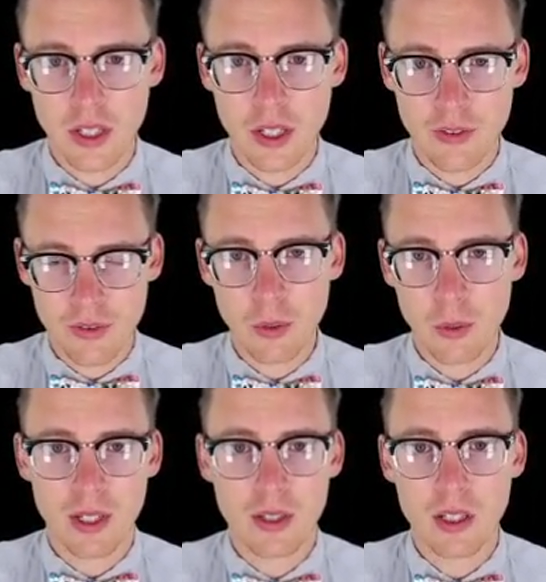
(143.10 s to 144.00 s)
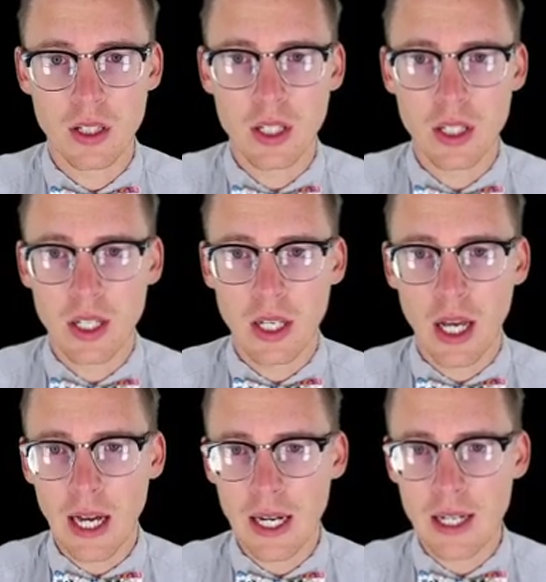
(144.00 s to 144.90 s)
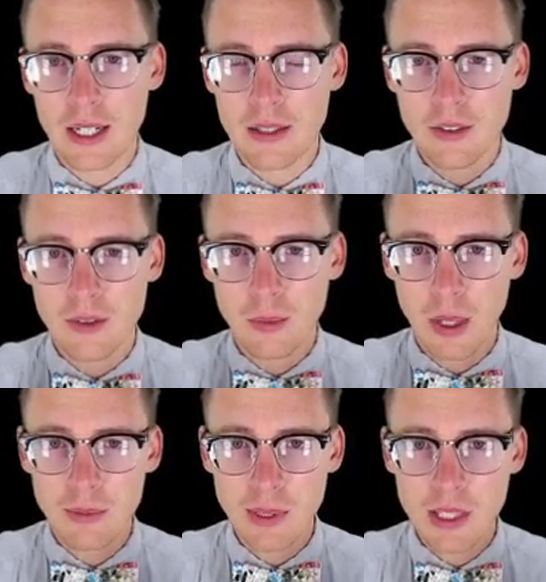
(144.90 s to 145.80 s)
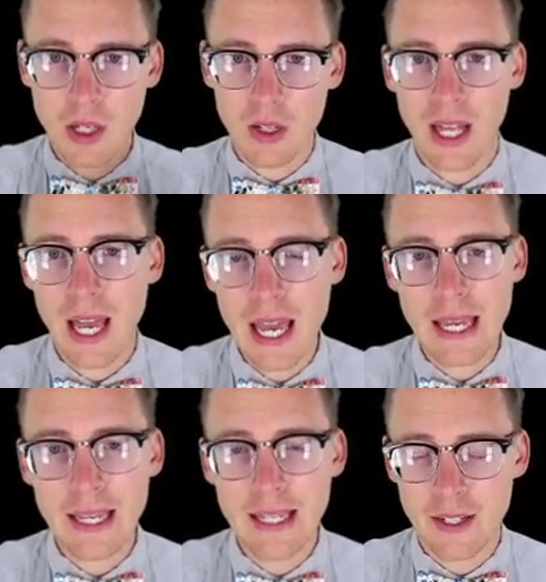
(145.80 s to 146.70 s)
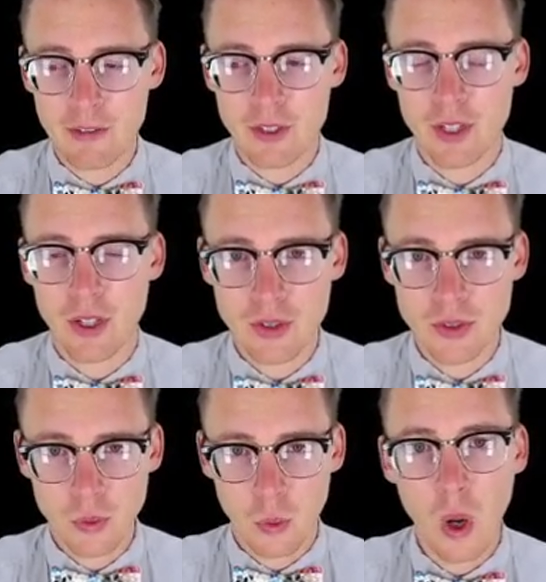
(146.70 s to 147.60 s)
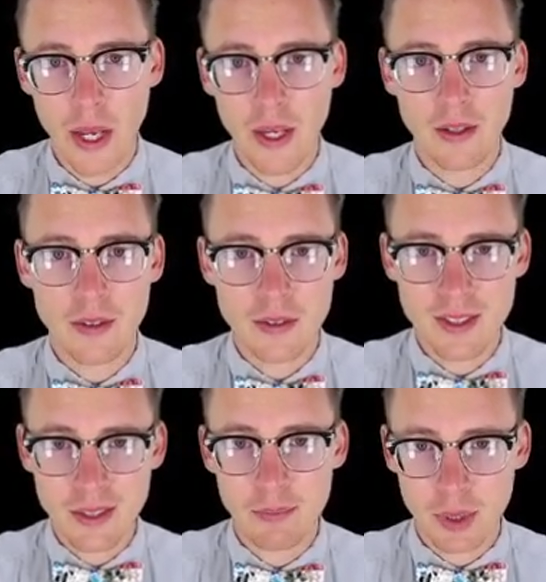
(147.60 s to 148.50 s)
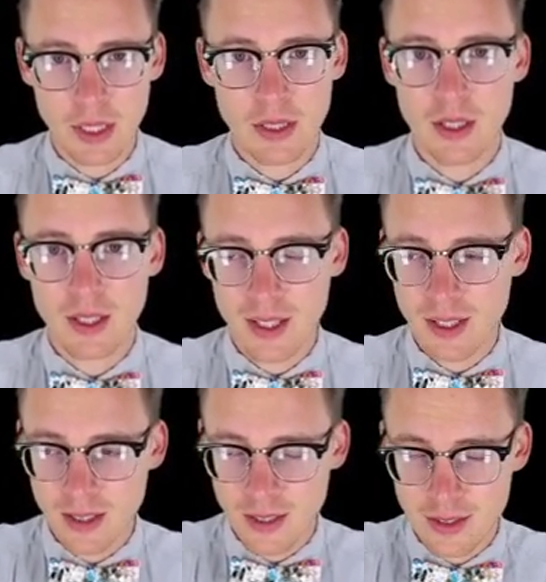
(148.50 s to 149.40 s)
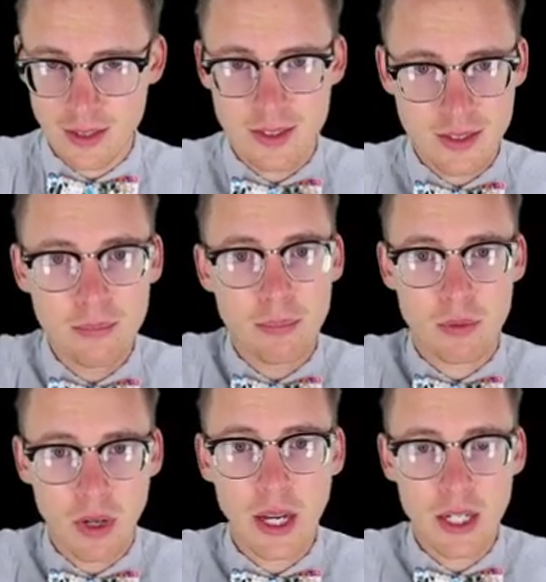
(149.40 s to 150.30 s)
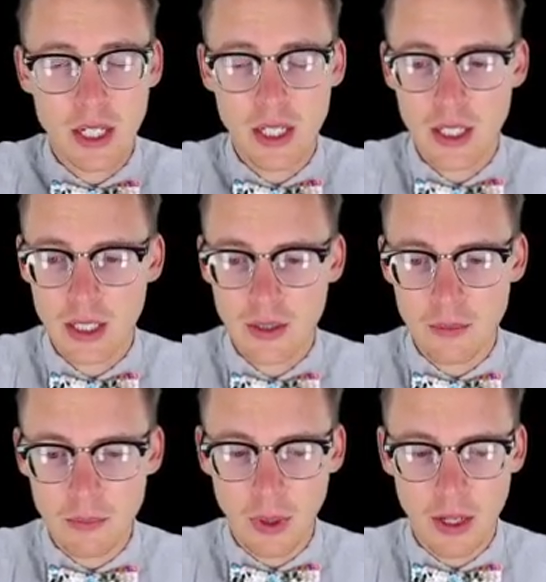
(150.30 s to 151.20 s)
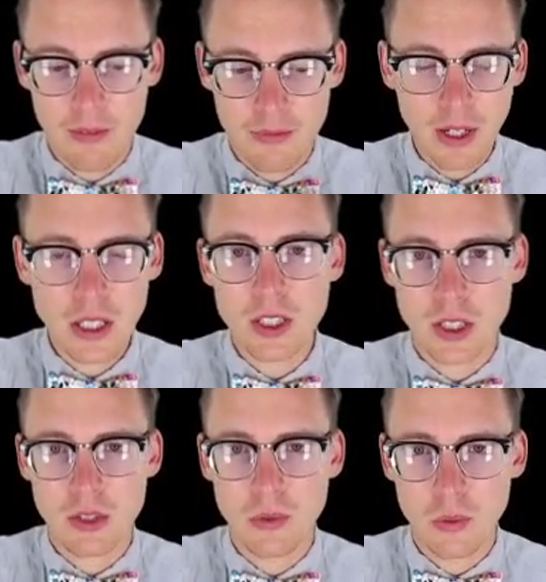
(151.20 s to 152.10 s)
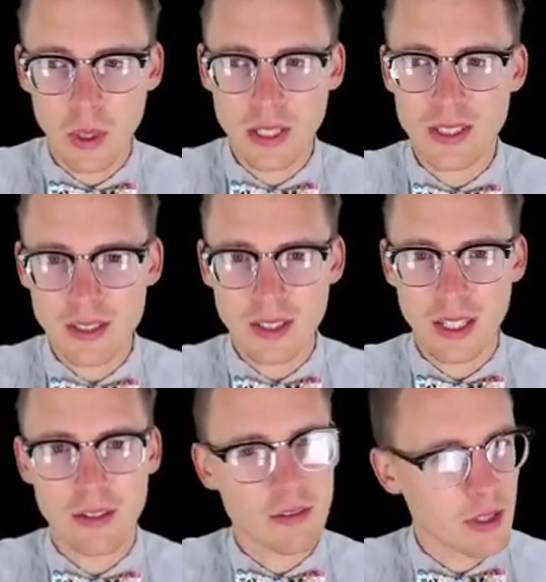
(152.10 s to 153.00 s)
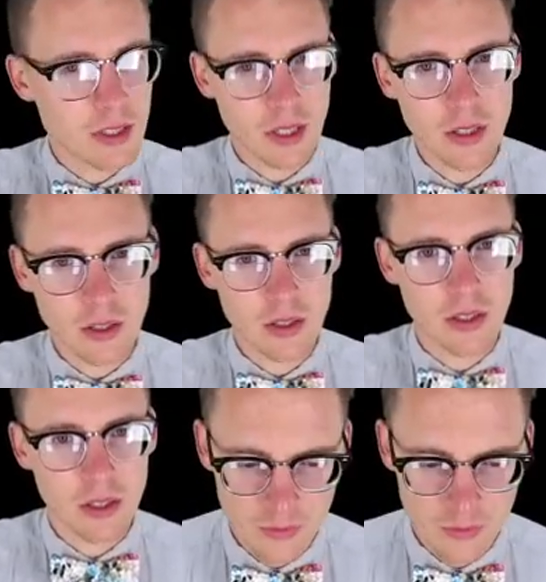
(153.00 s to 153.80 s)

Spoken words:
if you will? When we call a, it returns 1, simply. It's just simple, right? But a function, what does it return?